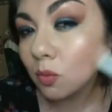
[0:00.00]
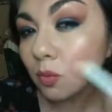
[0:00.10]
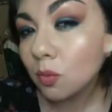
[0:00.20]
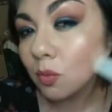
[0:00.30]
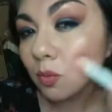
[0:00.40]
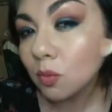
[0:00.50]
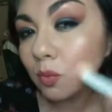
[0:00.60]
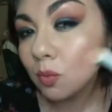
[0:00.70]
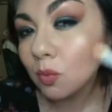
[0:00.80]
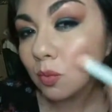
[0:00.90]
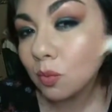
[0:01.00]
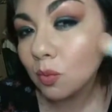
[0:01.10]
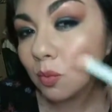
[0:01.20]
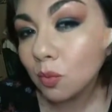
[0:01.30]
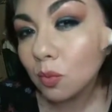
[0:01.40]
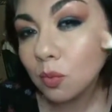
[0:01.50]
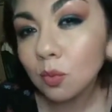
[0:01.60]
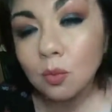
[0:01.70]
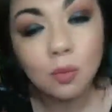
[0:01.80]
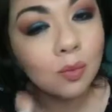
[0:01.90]

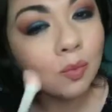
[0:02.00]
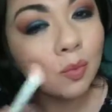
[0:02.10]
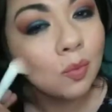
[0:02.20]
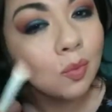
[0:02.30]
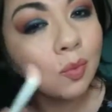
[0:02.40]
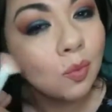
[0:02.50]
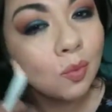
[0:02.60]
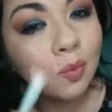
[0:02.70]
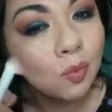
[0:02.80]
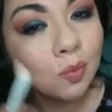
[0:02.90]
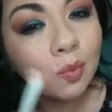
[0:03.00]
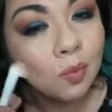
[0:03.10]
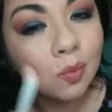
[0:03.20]
[no speech]